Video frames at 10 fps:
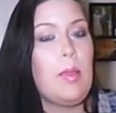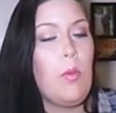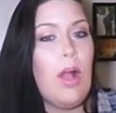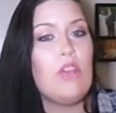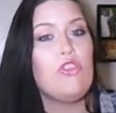
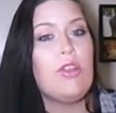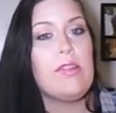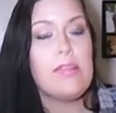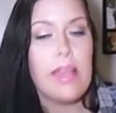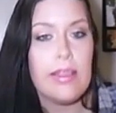Watched it a
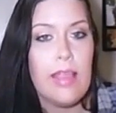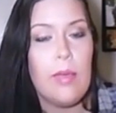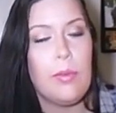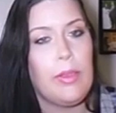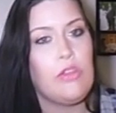second
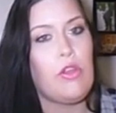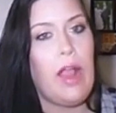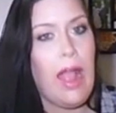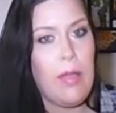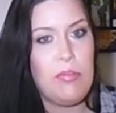time to make sure
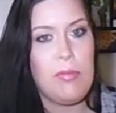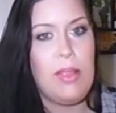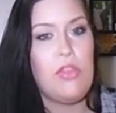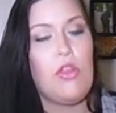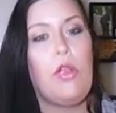I was
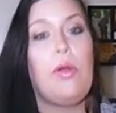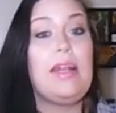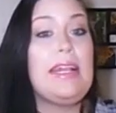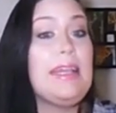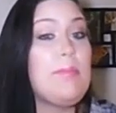being thorough
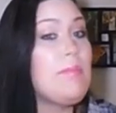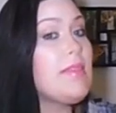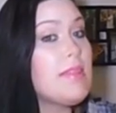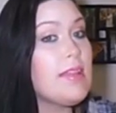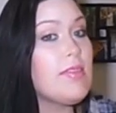and I didn't
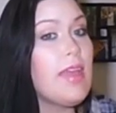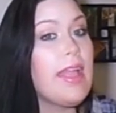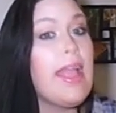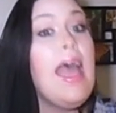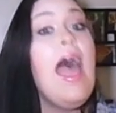miss
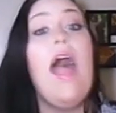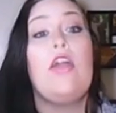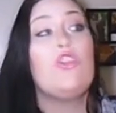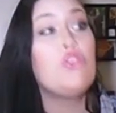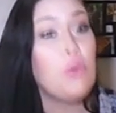anything.
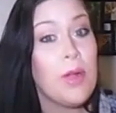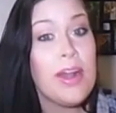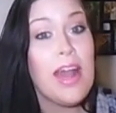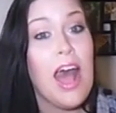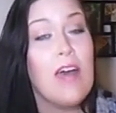And sure
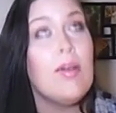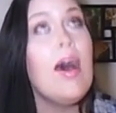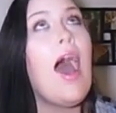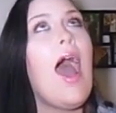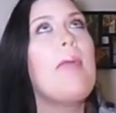enough,
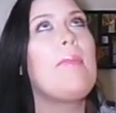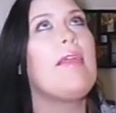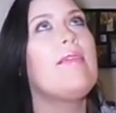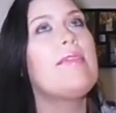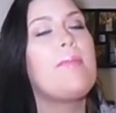I
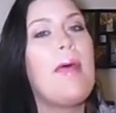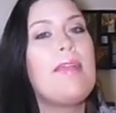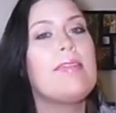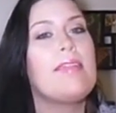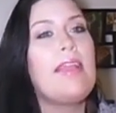missed the
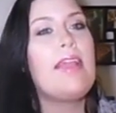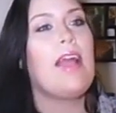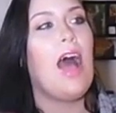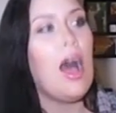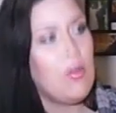best thing
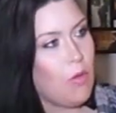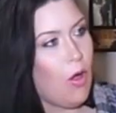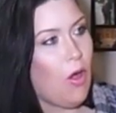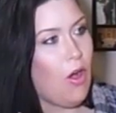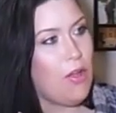of
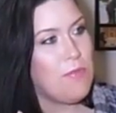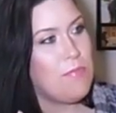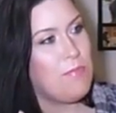all.